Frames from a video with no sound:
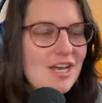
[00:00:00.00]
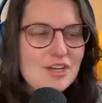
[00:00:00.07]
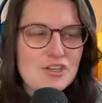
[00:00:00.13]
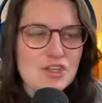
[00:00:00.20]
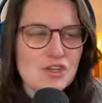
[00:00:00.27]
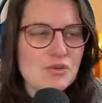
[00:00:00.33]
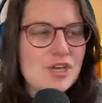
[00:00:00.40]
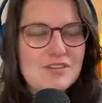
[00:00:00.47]

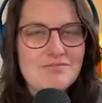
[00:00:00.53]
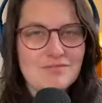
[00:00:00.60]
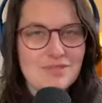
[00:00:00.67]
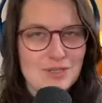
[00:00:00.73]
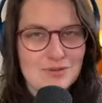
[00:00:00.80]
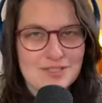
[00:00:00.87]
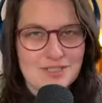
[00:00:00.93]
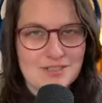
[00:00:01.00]
You can
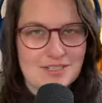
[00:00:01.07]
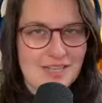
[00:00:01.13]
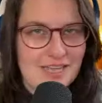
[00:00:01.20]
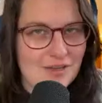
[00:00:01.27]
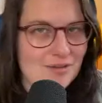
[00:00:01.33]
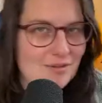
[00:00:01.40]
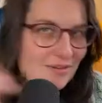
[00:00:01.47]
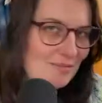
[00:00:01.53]
use it to
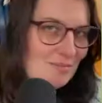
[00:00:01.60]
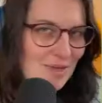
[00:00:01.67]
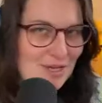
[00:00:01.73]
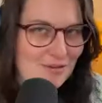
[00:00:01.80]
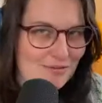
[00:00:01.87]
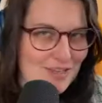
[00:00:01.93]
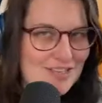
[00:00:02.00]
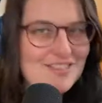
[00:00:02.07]
like make a
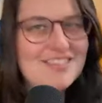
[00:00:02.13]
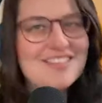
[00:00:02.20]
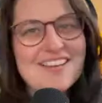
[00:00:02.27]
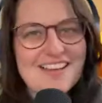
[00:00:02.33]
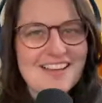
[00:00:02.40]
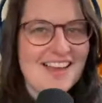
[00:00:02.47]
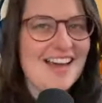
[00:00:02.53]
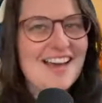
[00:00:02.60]
face,
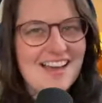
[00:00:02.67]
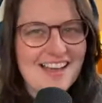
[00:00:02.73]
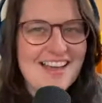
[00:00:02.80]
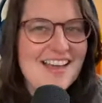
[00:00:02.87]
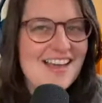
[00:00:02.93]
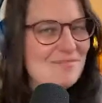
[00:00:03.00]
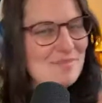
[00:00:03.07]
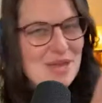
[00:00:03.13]

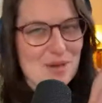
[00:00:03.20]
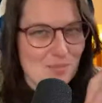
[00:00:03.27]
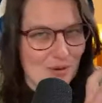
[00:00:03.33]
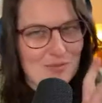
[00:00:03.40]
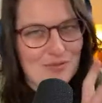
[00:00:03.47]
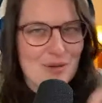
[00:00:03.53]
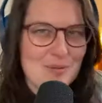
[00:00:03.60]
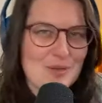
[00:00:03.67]
make a
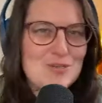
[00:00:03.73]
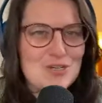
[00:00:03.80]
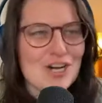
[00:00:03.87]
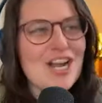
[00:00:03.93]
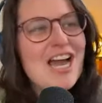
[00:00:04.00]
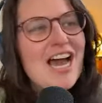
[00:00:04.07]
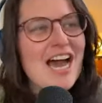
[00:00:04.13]
profile picture.